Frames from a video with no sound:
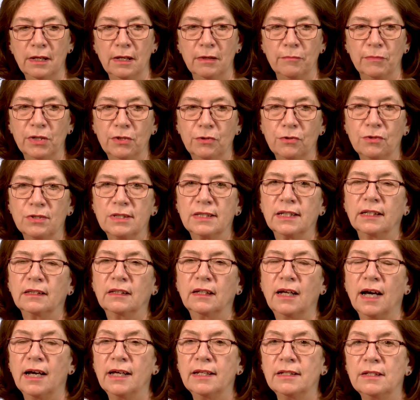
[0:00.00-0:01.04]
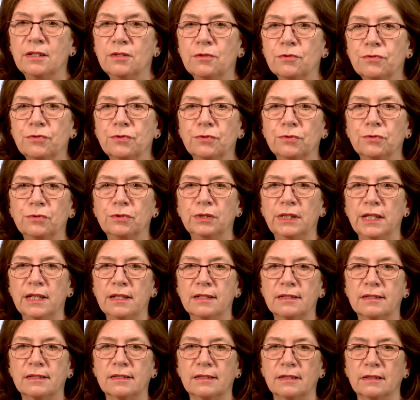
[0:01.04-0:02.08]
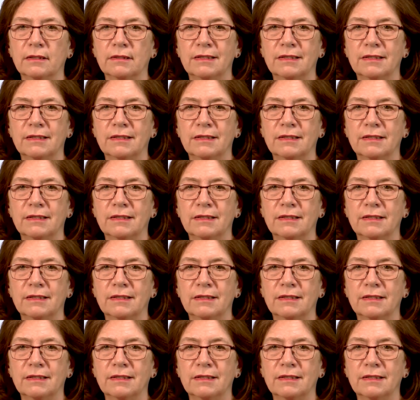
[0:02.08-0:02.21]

because that guides you through these